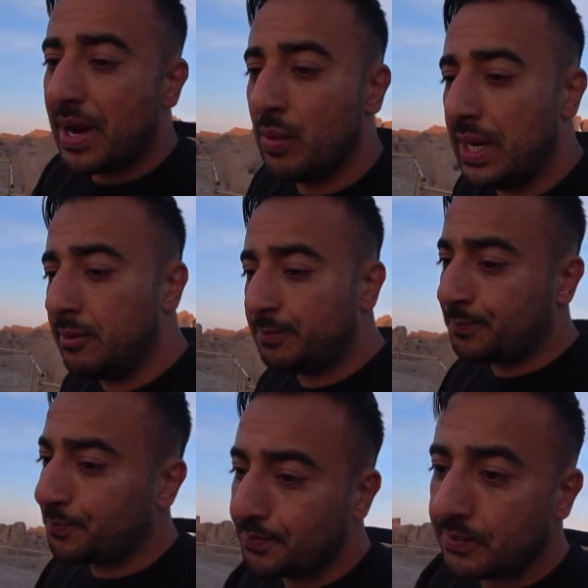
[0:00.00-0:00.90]
anyway,
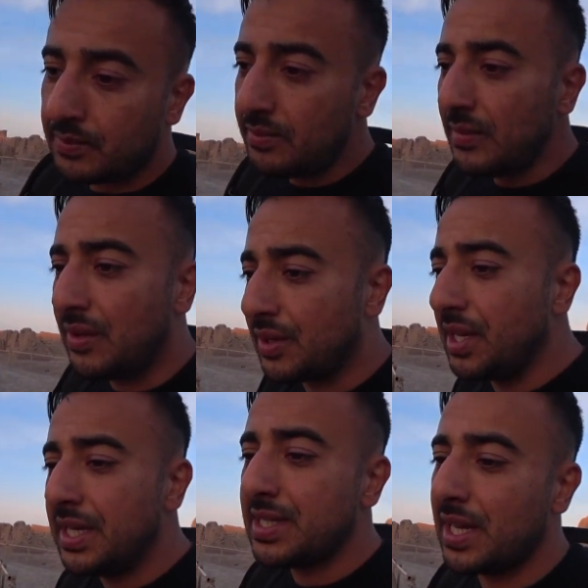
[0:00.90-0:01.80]
the
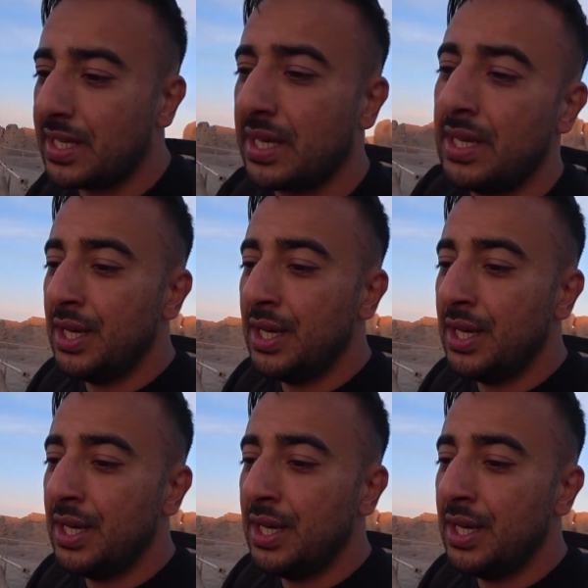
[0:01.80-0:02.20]
thing is, like,